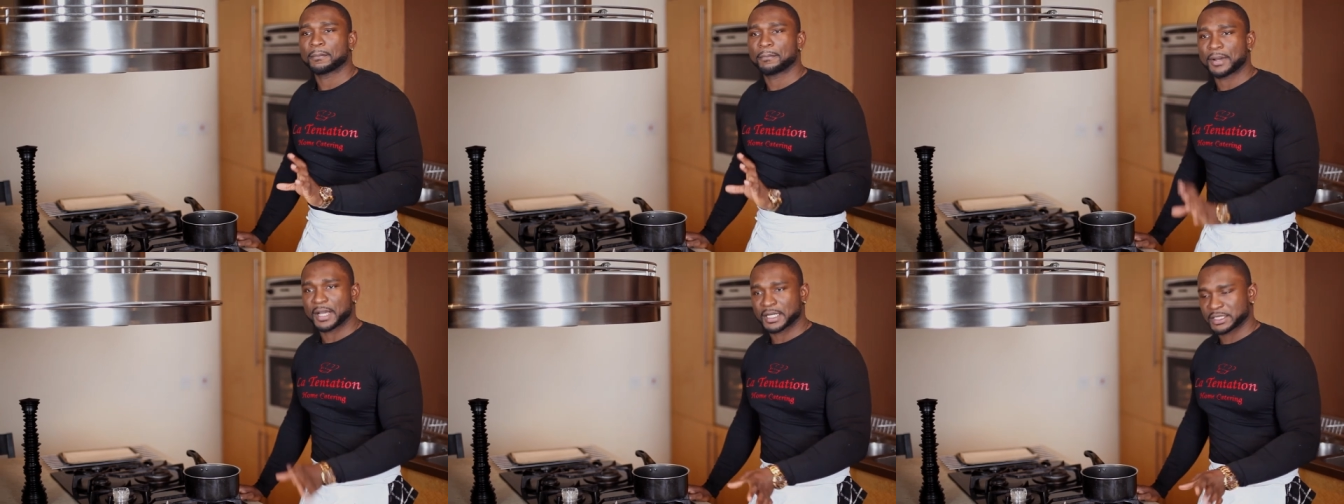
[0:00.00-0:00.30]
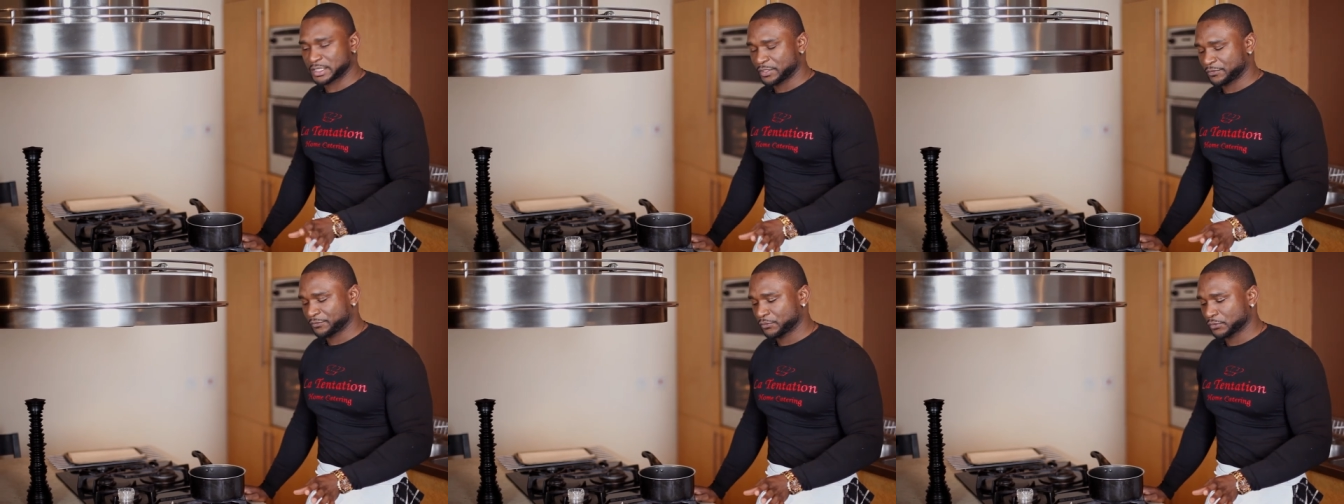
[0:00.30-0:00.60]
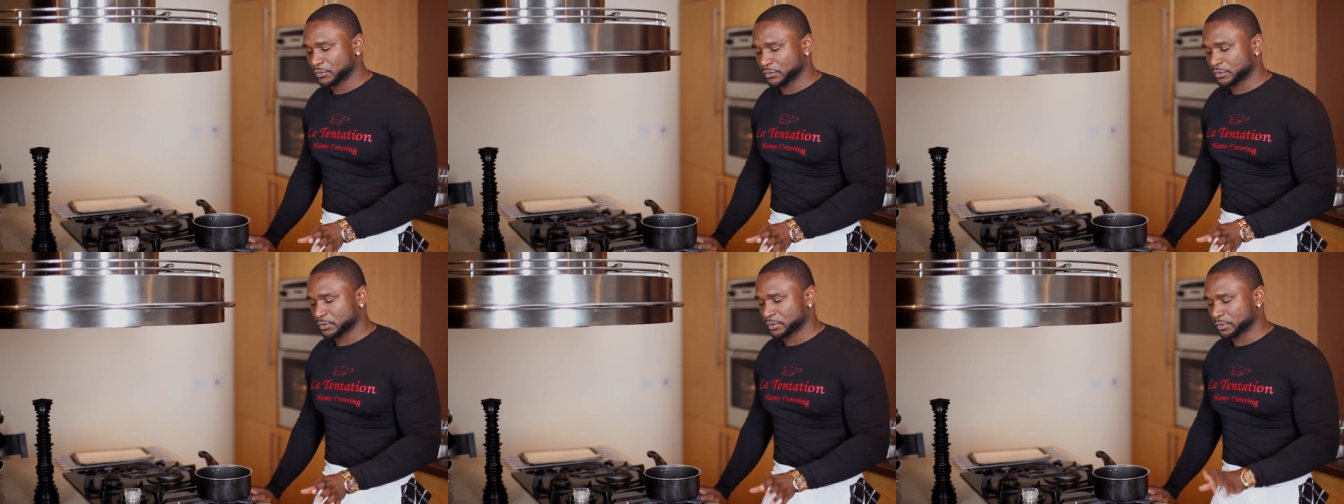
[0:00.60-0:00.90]
party
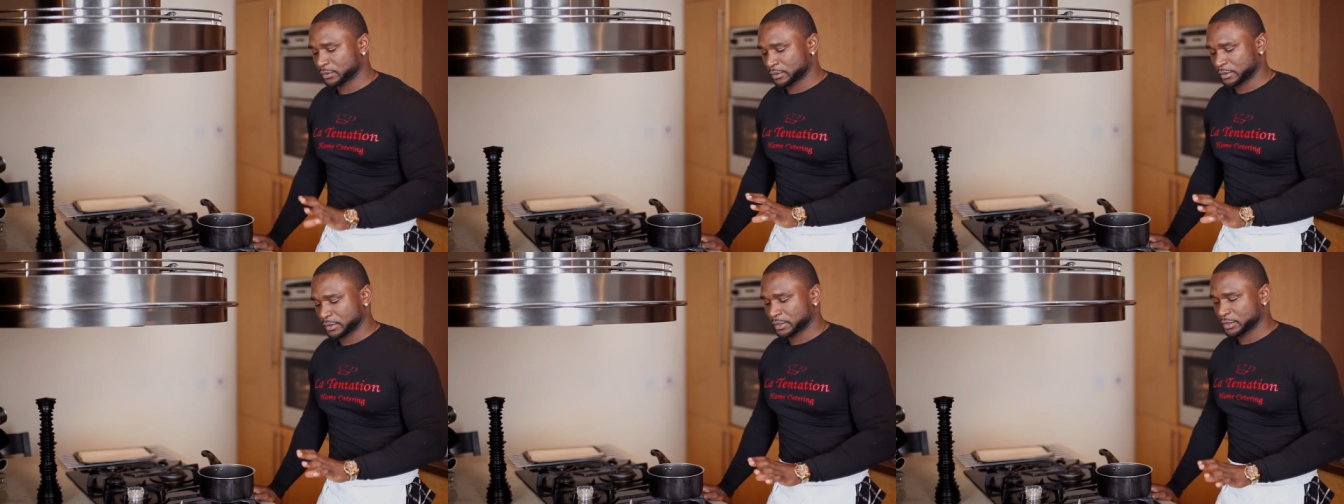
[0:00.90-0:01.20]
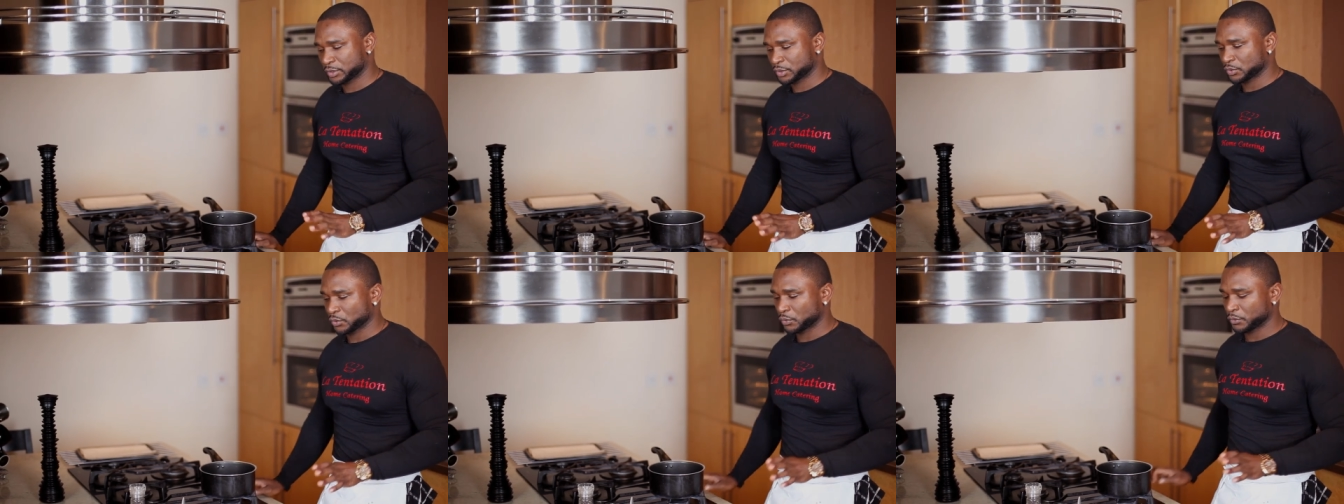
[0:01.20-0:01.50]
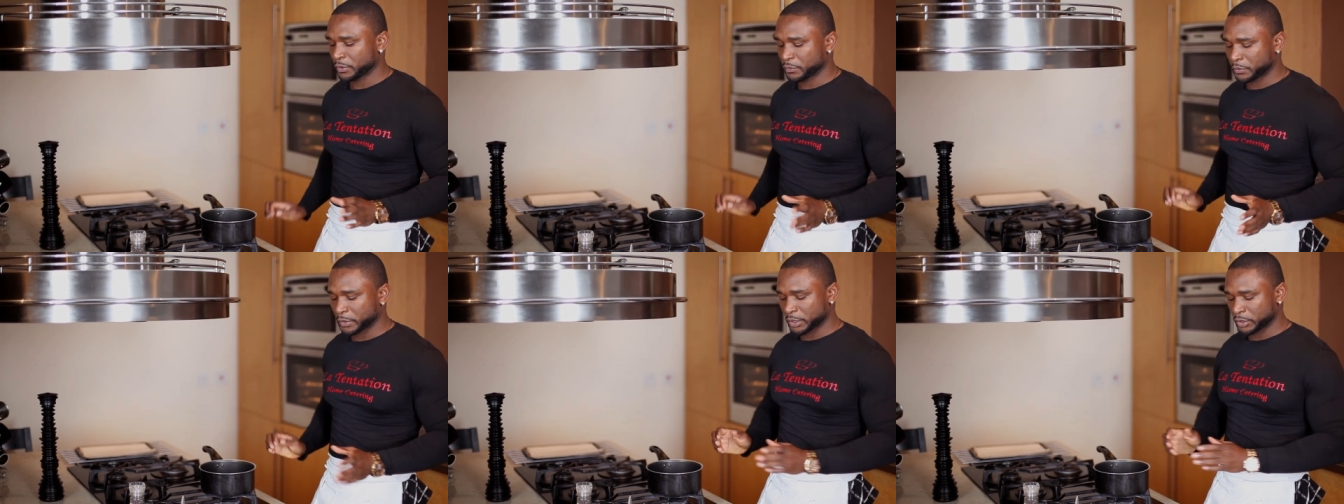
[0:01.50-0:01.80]
food. So
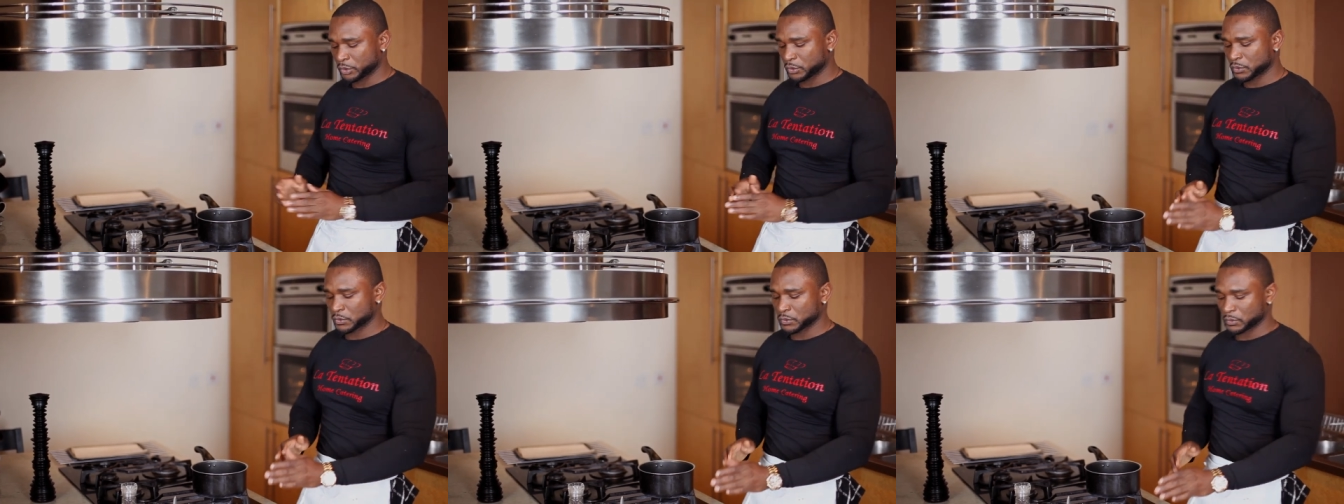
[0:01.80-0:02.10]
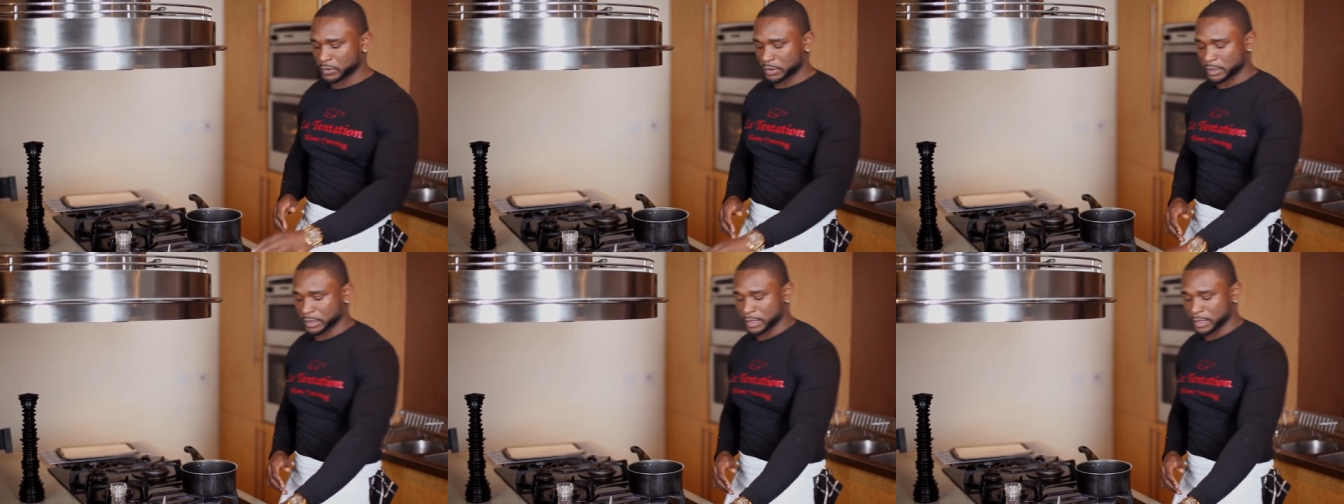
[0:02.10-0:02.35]
we will do